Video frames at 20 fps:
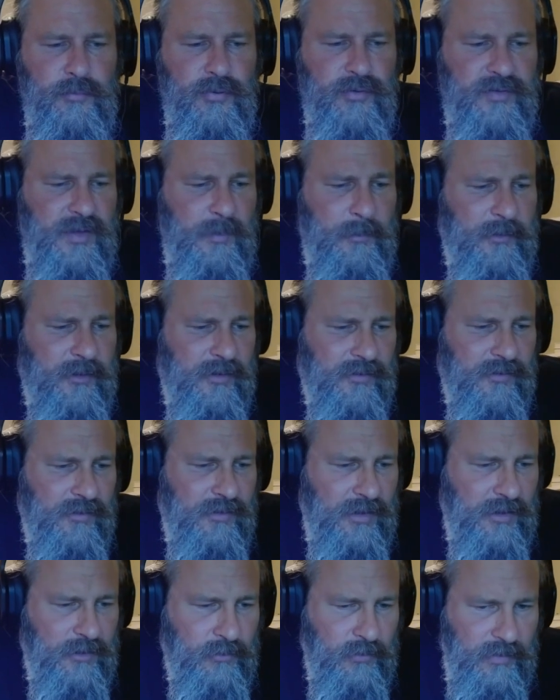precipitous
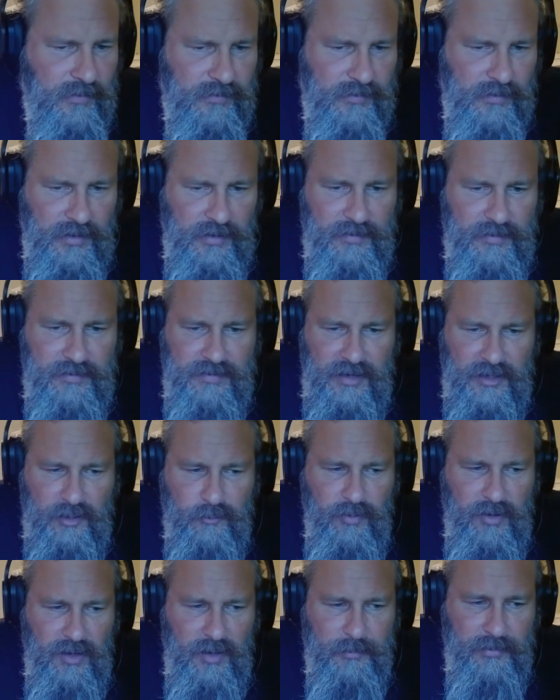decrease in
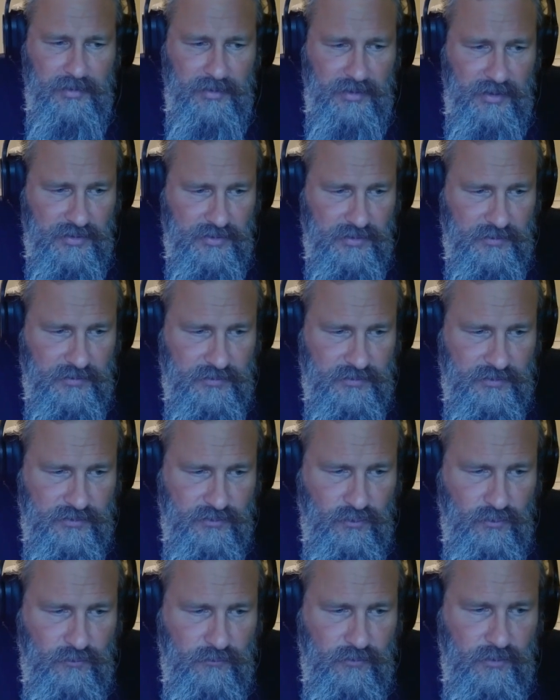insect
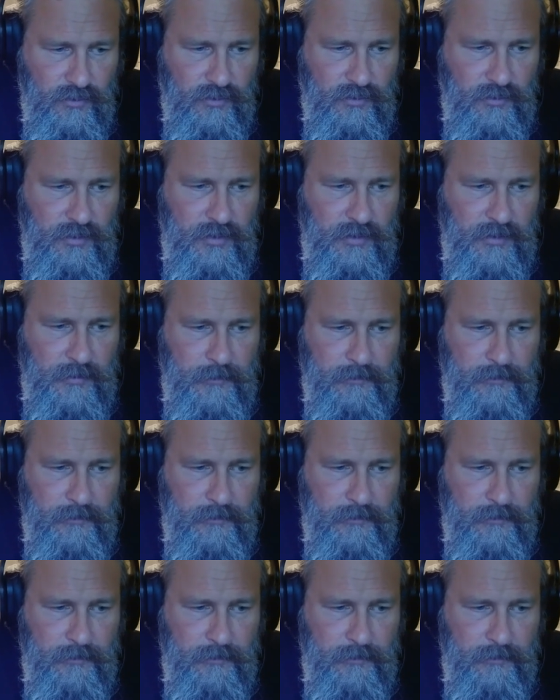populations over